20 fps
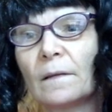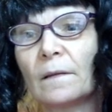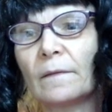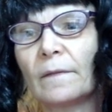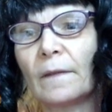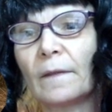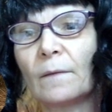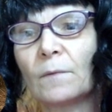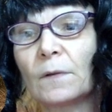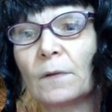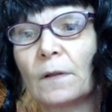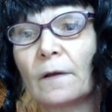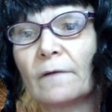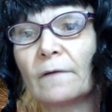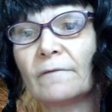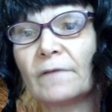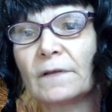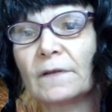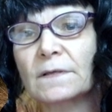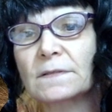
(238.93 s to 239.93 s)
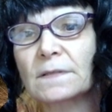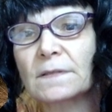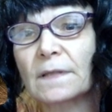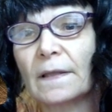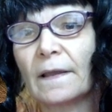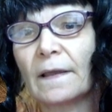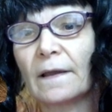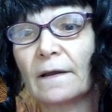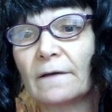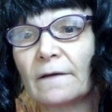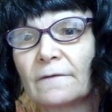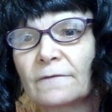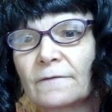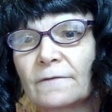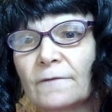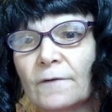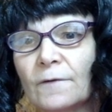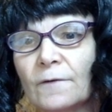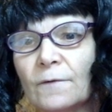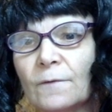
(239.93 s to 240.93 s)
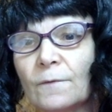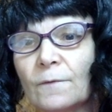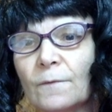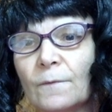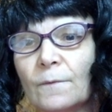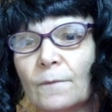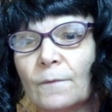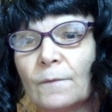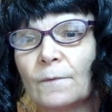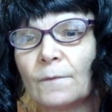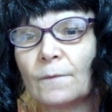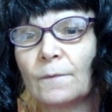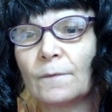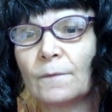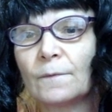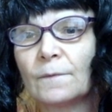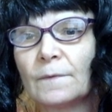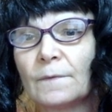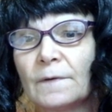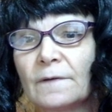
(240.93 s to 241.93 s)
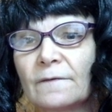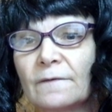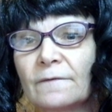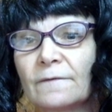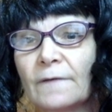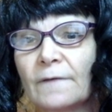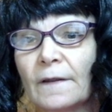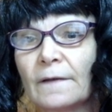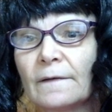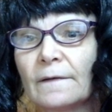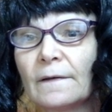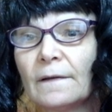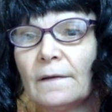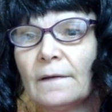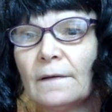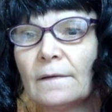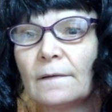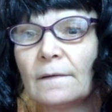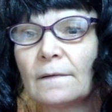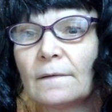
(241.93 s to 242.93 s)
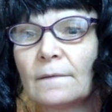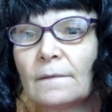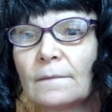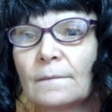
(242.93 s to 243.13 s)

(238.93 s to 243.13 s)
They will obviously have to defend it.